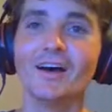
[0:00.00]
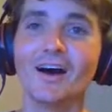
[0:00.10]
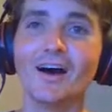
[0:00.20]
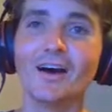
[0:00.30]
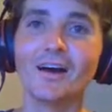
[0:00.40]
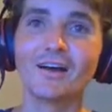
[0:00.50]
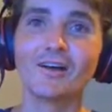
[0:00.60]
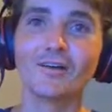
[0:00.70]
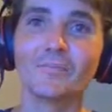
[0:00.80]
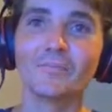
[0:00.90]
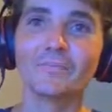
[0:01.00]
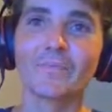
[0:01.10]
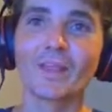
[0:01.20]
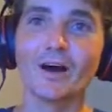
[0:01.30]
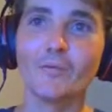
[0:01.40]
Um,
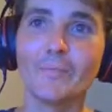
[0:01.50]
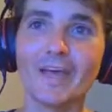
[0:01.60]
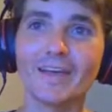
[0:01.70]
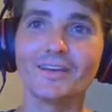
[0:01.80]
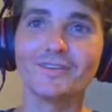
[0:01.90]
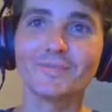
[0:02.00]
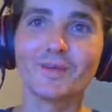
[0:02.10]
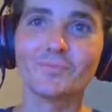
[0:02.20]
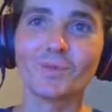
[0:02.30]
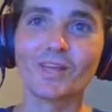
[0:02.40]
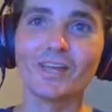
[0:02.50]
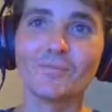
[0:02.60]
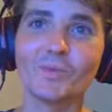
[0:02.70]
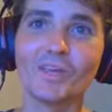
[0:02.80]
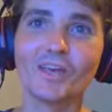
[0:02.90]
a man has been playing
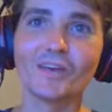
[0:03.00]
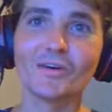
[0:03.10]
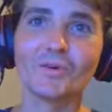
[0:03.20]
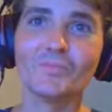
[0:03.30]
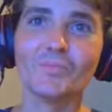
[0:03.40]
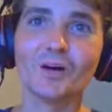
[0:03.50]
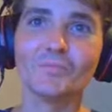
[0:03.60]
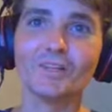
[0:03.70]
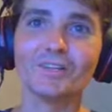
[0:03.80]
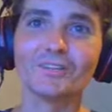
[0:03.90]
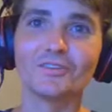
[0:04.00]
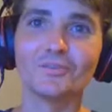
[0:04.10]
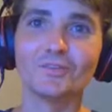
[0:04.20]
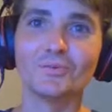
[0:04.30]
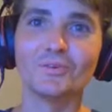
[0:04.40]
piano in public to,
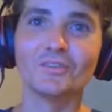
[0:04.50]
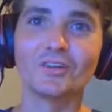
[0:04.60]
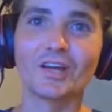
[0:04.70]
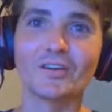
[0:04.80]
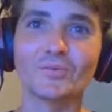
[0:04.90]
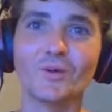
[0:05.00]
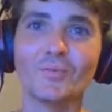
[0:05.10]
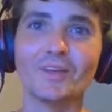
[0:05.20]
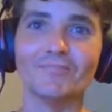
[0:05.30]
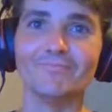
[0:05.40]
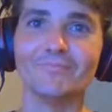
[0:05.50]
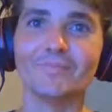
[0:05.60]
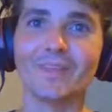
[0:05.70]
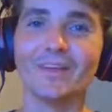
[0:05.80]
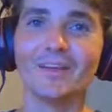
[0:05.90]
to attract women.
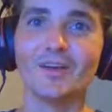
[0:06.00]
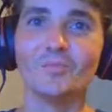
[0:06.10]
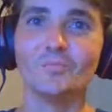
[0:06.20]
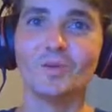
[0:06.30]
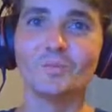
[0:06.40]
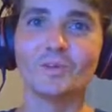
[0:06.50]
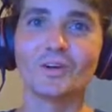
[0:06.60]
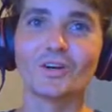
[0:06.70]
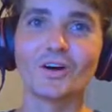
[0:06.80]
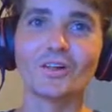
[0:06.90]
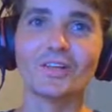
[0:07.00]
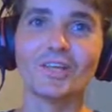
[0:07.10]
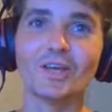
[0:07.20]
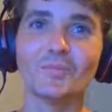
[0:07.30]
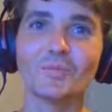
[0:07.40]
People are calling him a